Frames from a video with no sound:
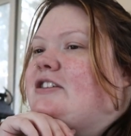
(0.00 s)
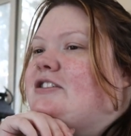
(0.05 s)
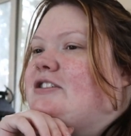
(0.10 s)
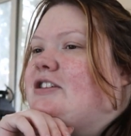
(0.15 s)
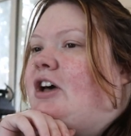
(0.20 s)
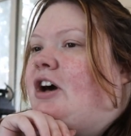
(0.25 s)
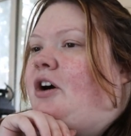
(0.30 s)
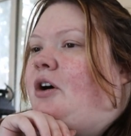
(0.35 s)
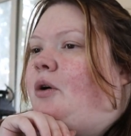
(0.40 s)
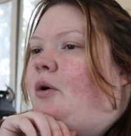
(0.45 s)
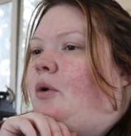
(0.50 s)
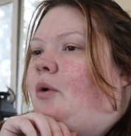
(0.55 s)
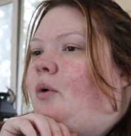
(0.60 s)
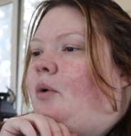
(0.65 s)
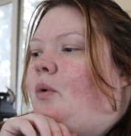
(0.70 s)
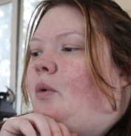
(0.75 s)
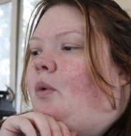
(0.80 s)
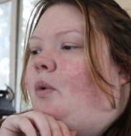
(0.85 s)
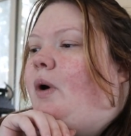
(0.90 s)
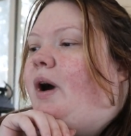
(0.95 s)

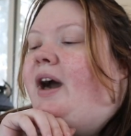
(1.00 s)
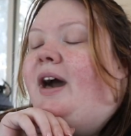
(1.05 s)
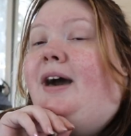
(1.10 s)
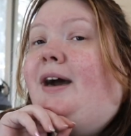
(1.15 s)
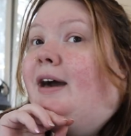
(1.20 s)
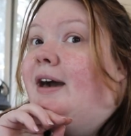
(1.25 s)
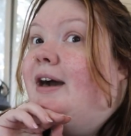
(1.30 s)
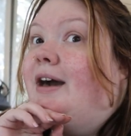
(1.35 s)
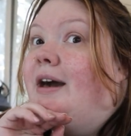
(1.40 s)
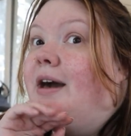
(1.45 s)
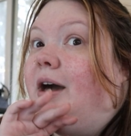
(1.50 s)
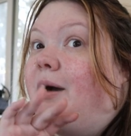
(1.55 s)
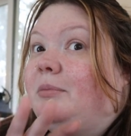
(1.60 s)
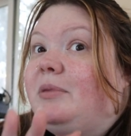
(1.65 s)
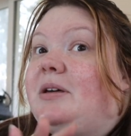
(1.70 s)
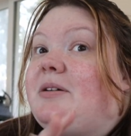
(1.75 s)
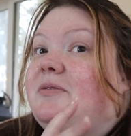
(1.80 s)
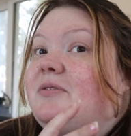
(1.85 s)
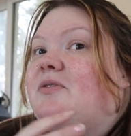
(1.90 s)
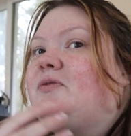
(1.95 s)
So
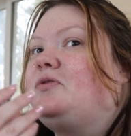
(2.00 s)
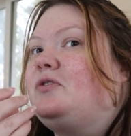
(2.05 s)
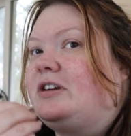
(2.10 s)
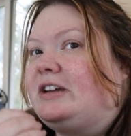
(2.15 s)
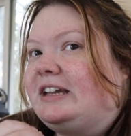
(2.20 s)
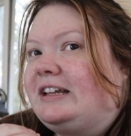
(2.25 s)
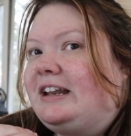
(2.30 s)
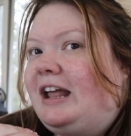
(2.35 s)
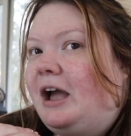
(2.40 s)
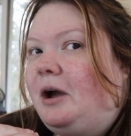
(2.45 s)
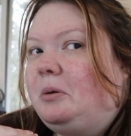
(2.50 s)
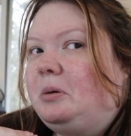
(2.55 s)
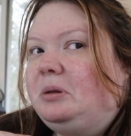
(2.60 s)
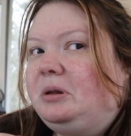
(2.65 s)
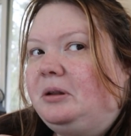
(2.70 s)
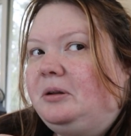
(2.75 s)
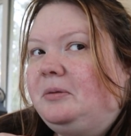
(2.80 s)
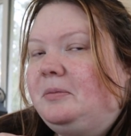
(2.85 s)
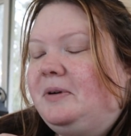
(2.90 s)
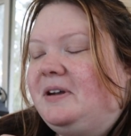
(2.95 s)
I'm like freaking out
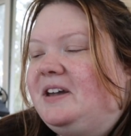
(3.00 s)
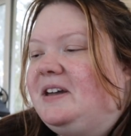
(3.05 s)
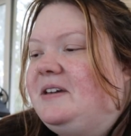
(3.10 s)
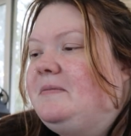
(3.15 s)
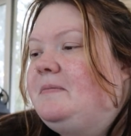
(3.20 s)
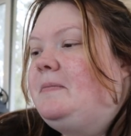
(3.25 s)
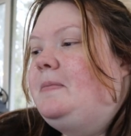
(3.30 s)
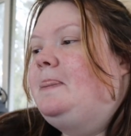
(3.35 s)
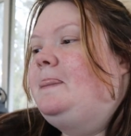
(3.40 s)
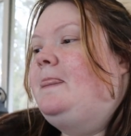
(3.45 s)
a little bit.